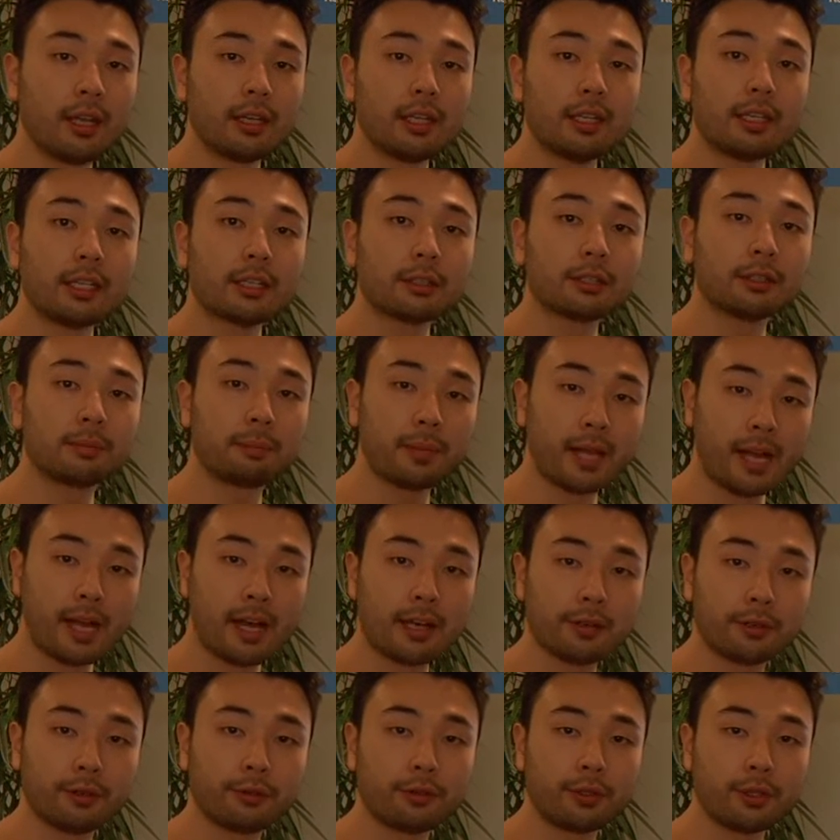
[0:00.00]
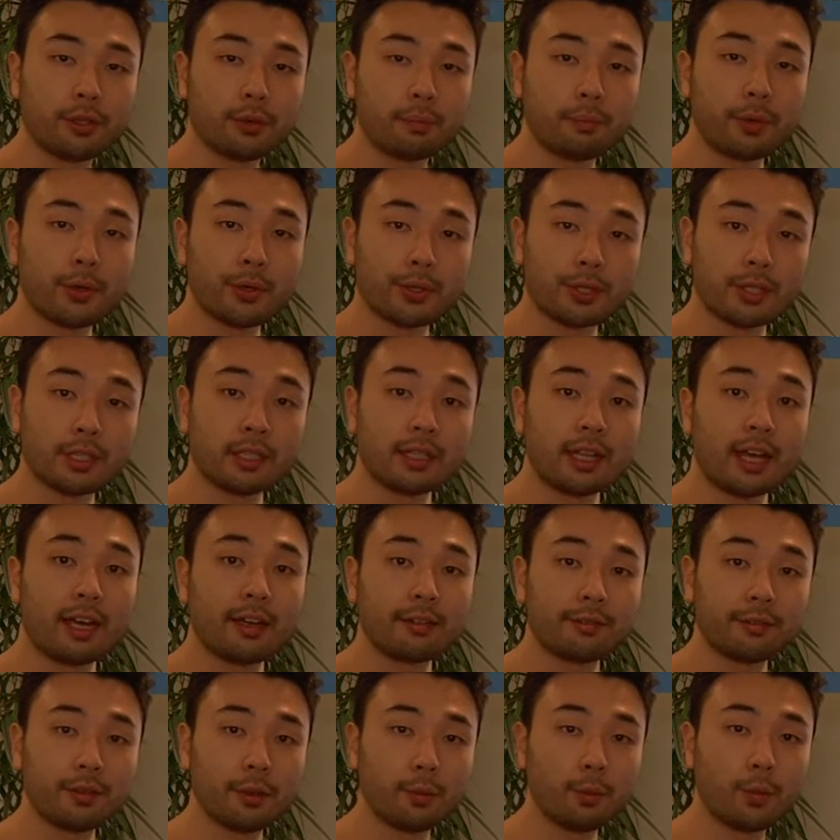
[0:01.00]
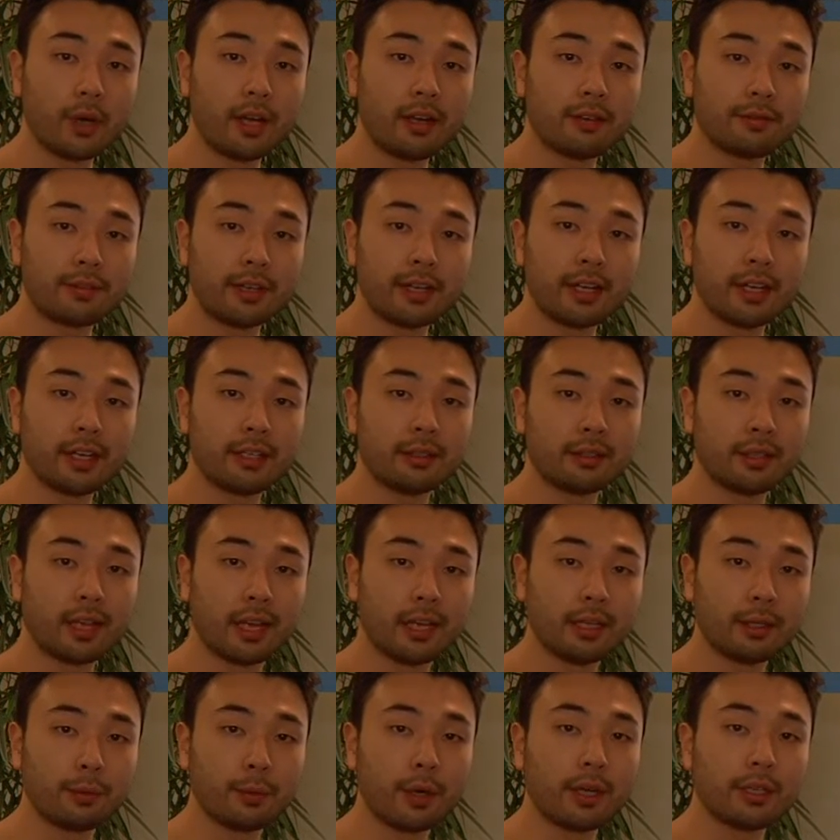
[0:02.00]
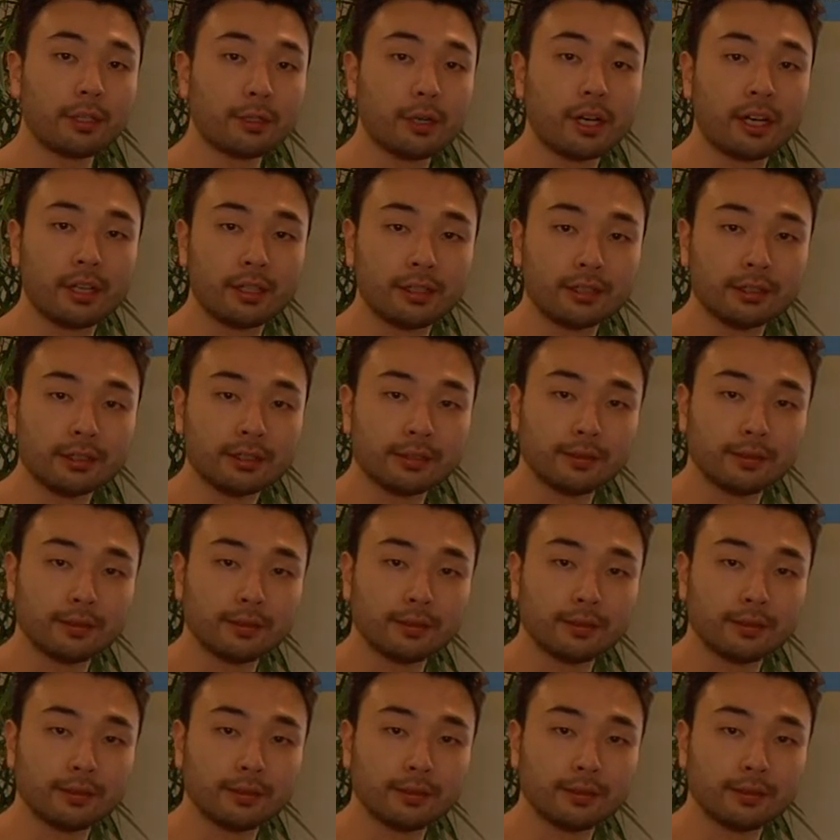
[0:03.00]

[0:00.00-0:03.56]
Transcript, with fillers: an integral part of your personal life, wherever and anywhere you are.